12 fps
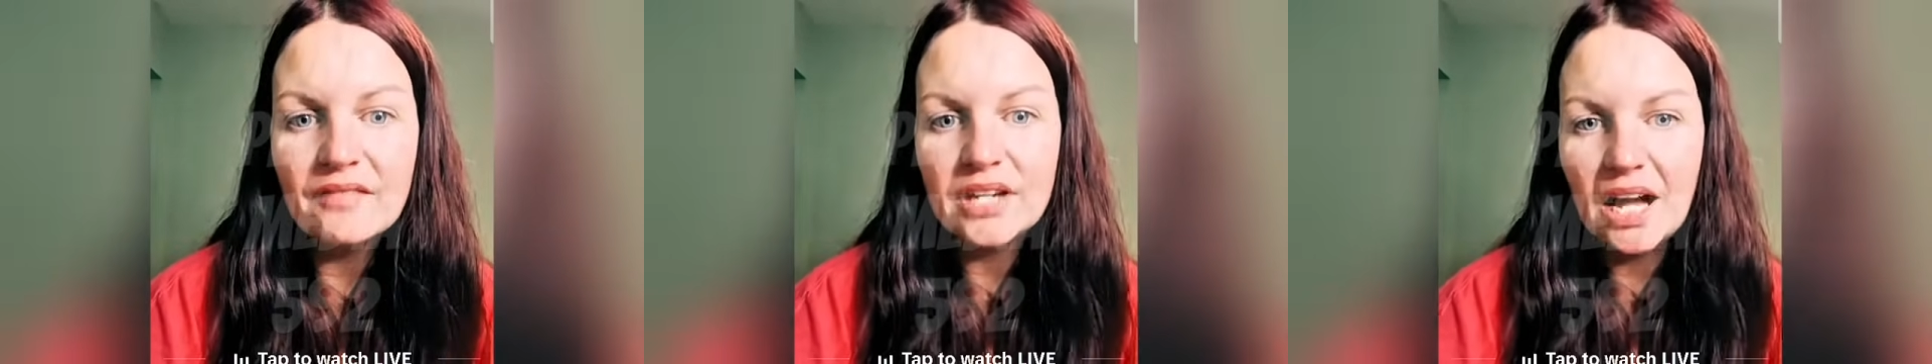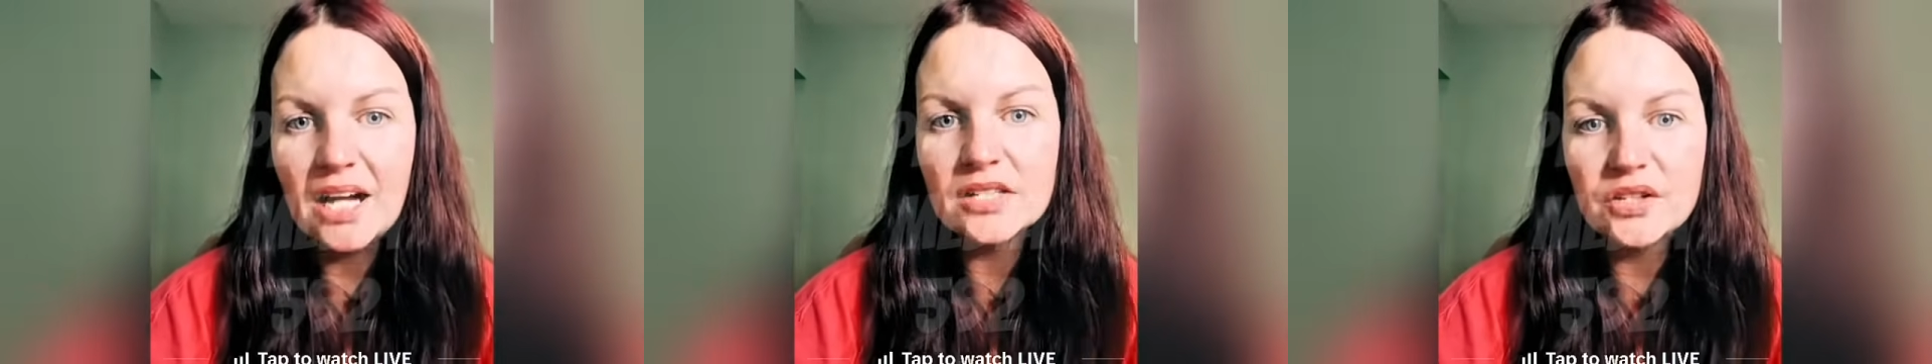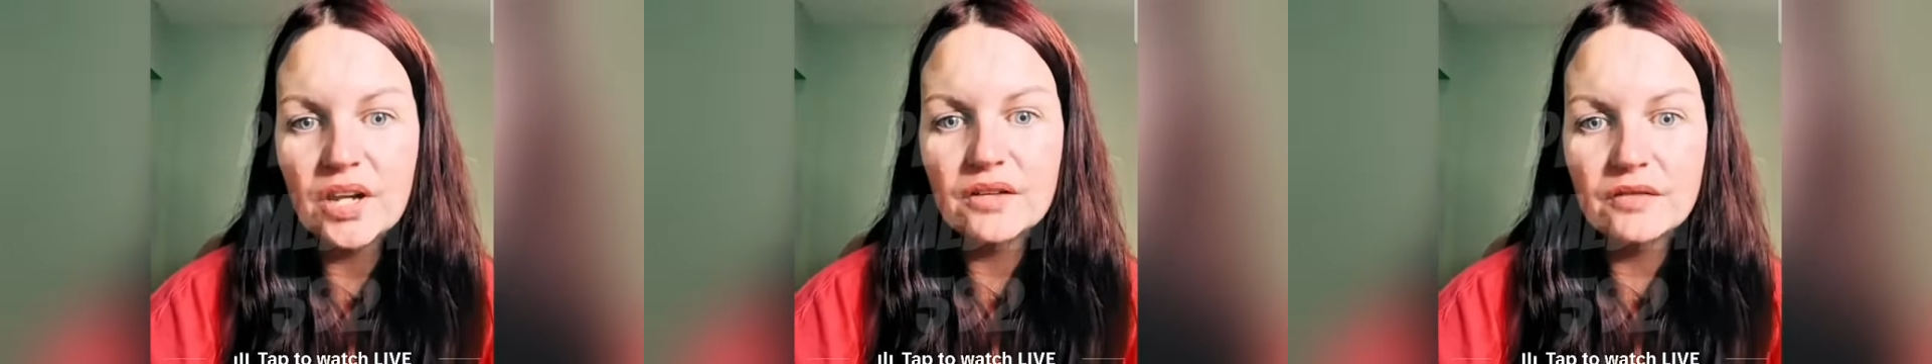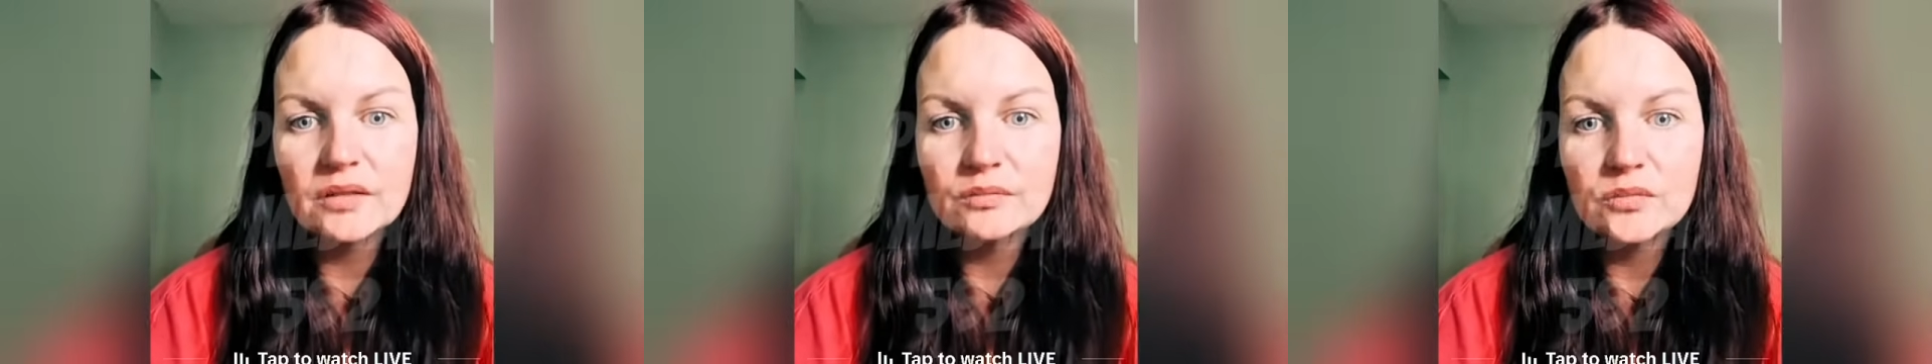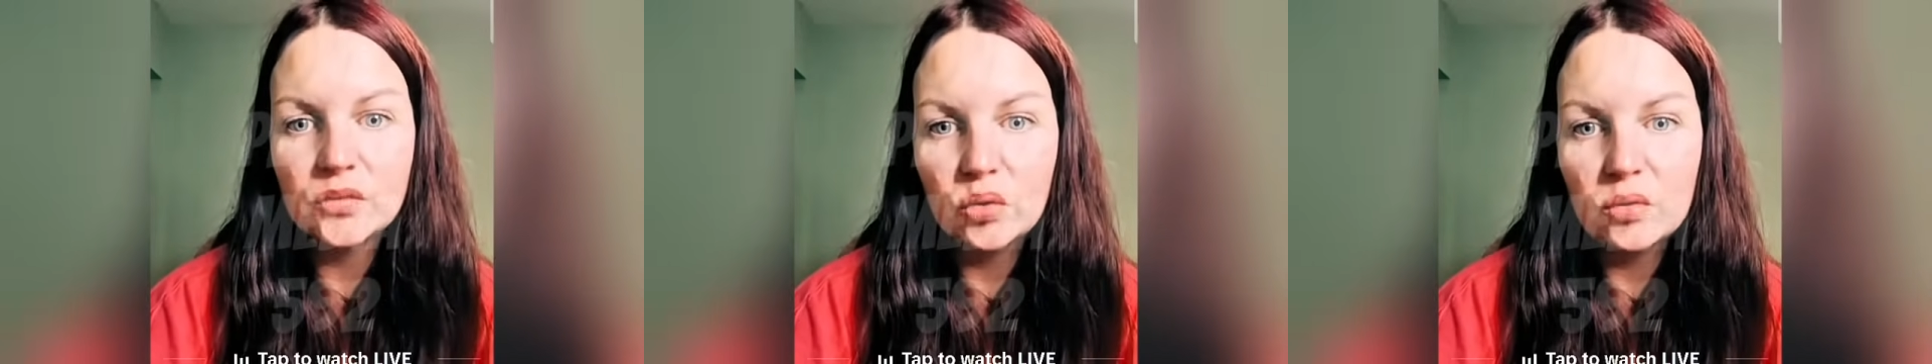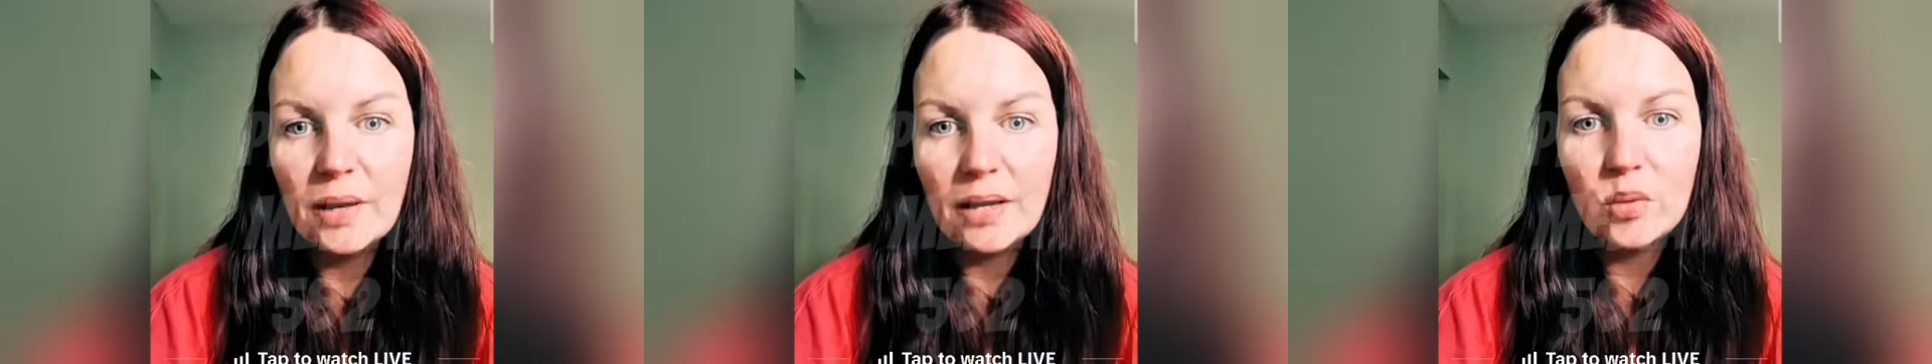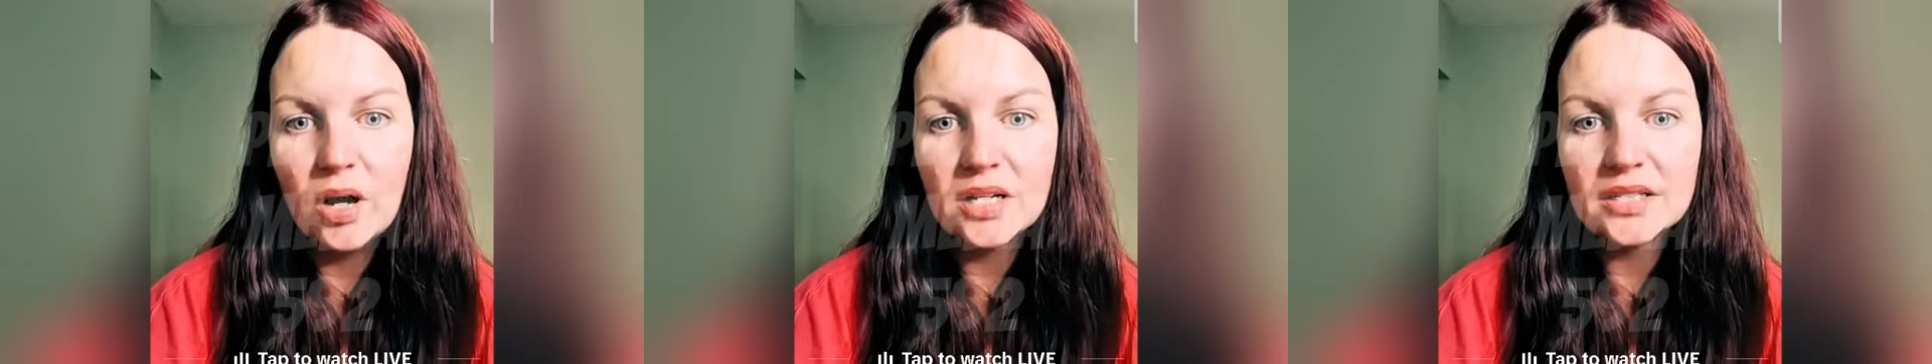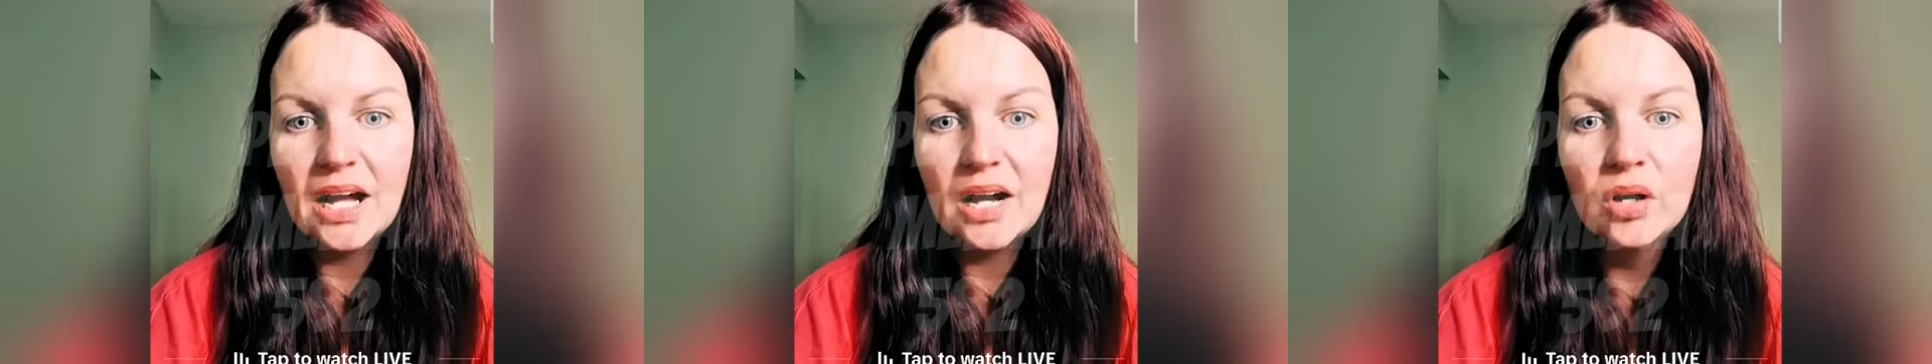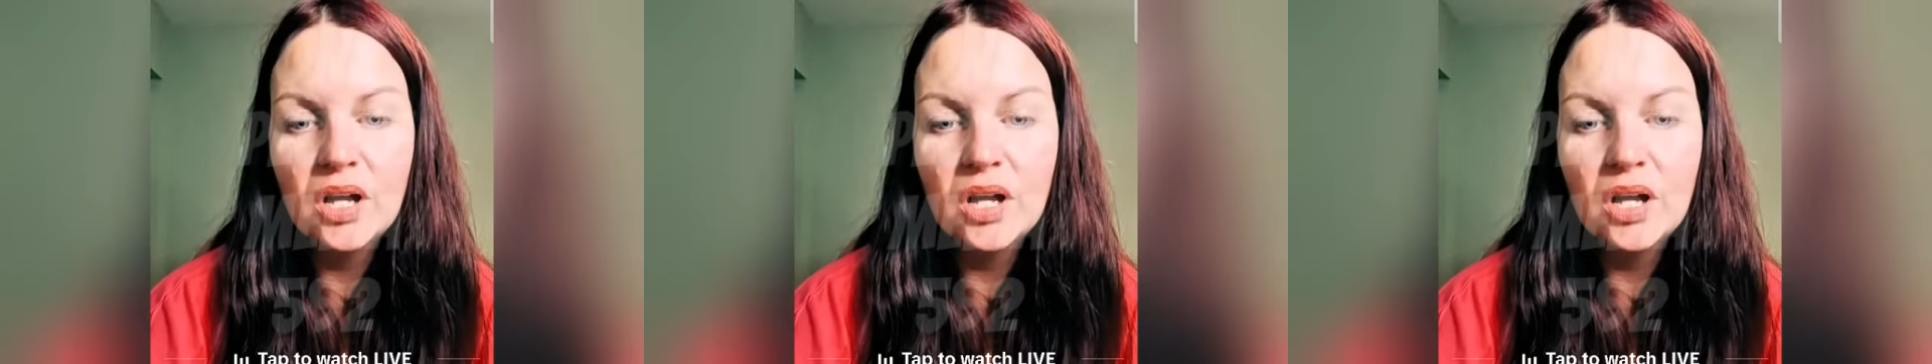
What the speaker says: haven't handed over all the paperwork.